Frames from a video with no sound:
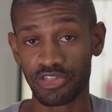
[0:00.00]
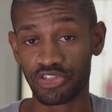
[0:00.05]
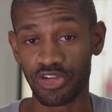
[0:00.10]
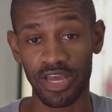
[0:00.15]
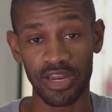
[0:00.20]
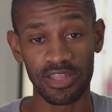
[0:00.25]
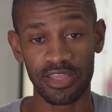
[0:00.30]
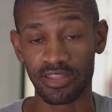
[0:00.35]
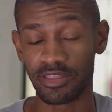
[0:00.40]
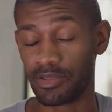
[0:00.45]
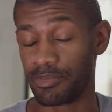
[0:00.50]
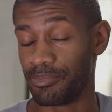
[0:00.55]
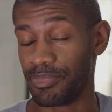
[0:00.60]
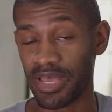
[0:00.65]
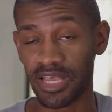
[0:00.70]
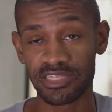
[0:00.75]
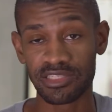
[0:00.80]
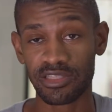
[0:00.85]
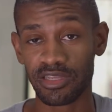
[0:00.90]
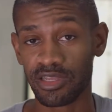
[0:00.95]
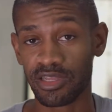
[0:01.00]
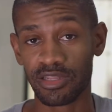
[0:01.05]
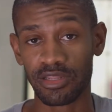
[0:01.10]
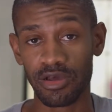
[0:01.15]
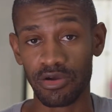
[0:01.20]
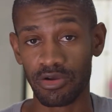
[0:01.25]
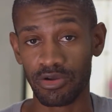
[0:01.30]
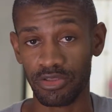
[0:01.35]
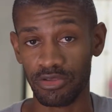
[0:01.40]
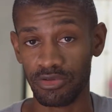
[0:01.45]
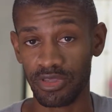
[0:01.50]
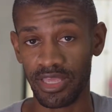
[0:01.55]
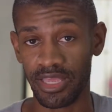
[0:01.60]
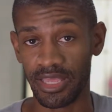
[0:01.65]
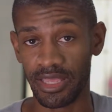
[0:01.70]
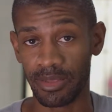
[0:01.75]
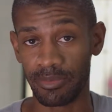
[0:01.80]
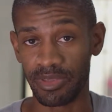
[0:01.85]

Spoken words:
try to get the best looking logo you can,